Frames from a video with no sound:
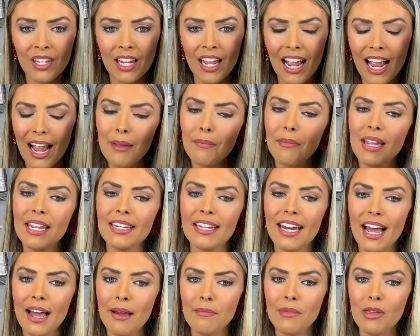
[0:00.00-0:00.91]
I may
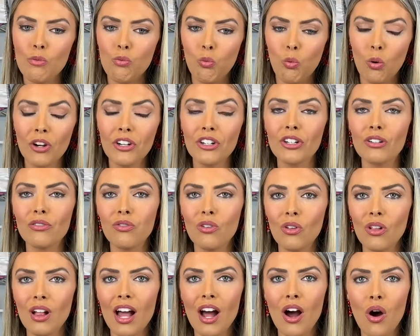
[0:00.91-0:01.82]
not be
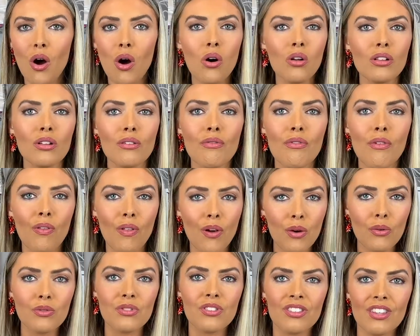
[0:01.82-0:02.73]
wonderful at all of
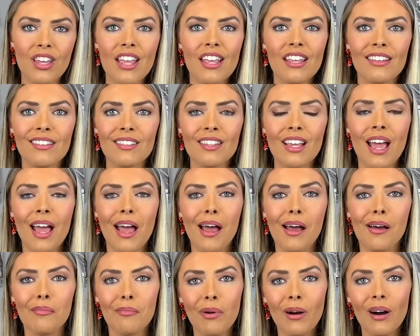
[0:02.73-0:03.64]
those things,
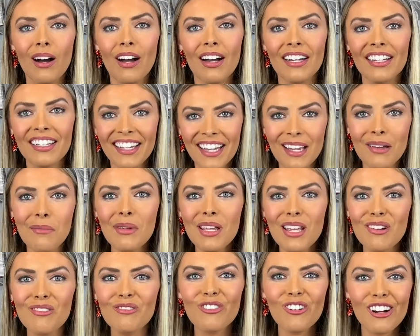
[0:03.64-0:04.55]
but get
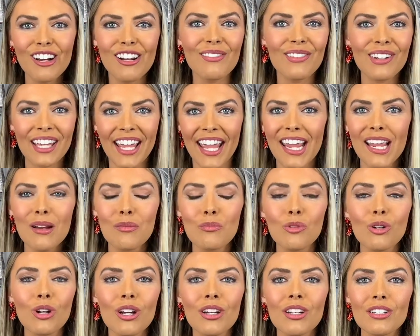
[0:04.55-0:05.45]
me in front of a
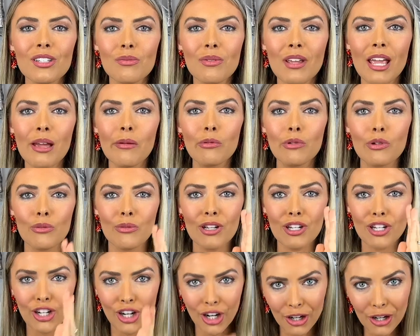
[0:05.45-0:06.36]
camera to be able to
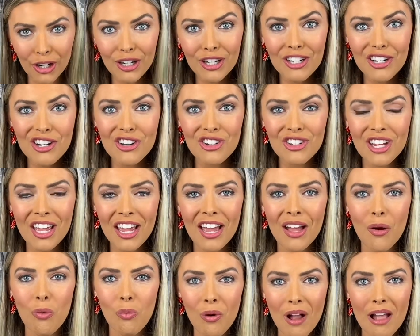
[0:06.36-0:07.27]
encourage
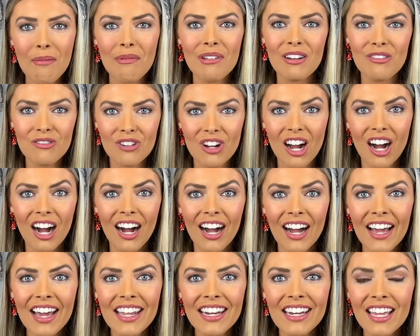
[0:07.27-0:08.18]
women of
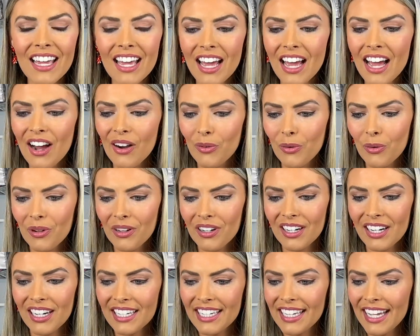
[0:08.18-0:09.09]
God,
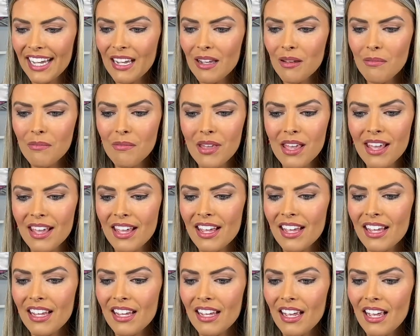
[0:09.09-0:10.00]
or get
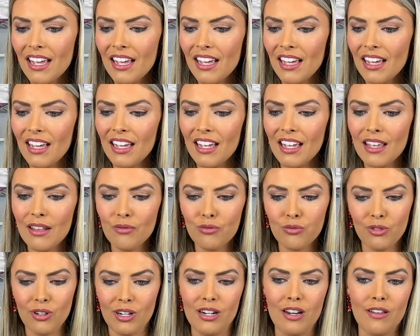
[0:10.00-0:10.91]
me in
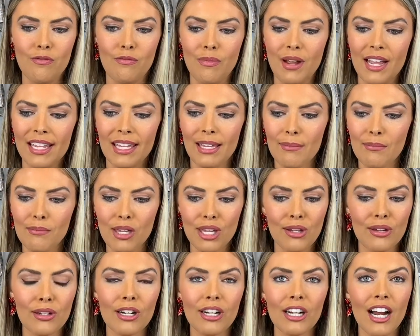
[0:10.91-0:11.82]
front of my
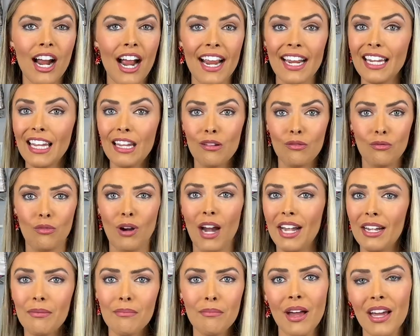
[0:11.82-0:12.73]
computer. I can
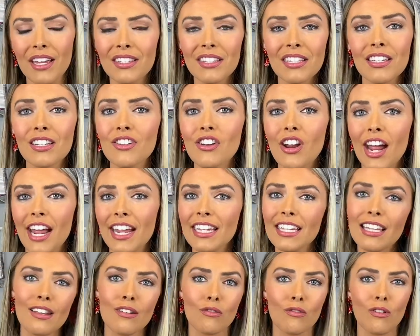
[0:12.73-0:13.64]
write a message, I
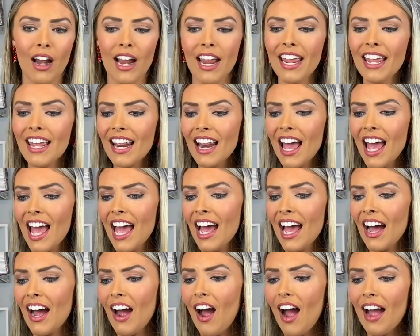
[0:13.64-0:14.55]
can write.
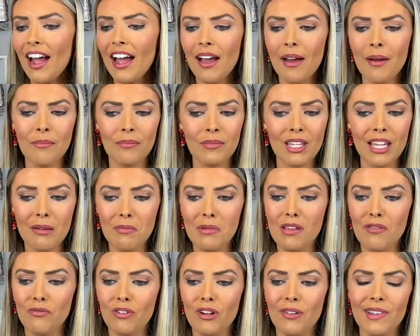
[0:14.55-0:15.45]
Um, get
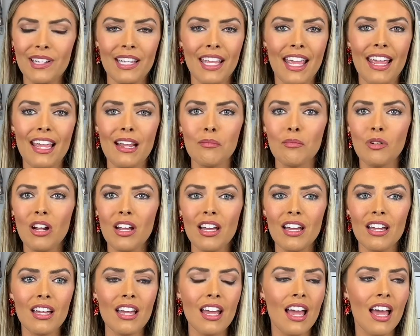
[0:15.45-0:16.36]
me in front of a
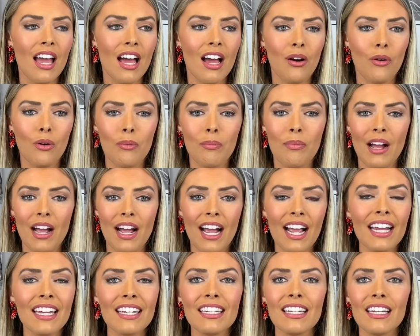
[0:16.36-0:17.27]
camera or
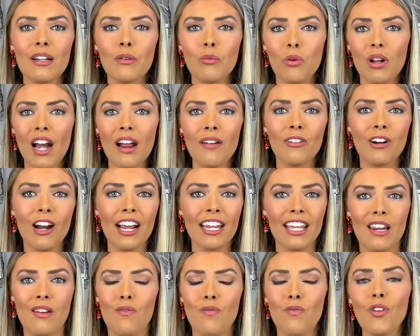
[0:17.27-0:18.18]
behind it, whatever. I
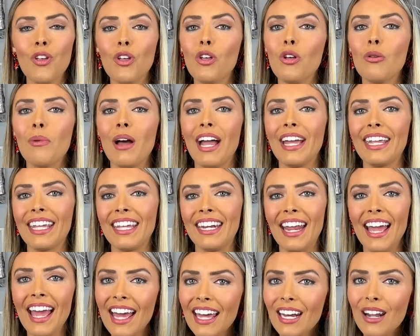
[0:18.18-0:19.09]
can film, I
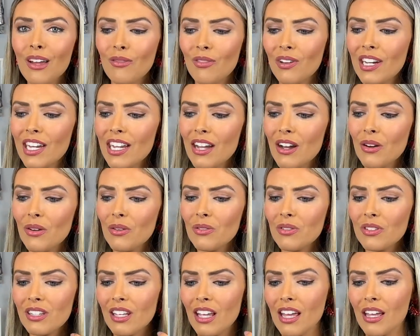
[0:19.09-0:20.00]
can edit
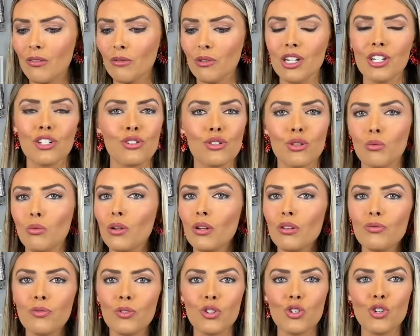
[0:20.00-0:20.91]
videos, and reach the
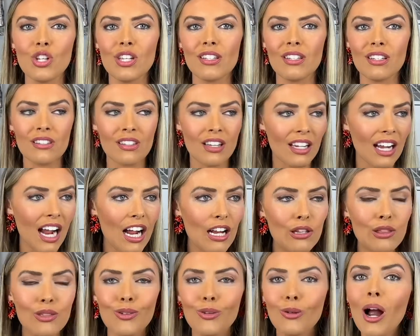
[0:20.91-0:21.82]
world for Jesus. Like, I
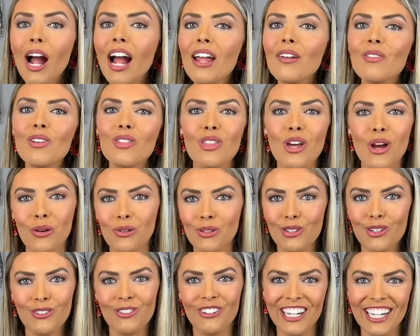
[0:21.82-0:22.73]
thrive in
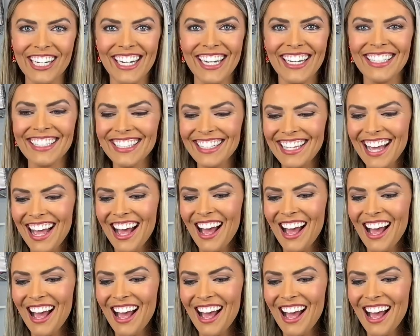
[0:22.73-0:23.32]
those arenas.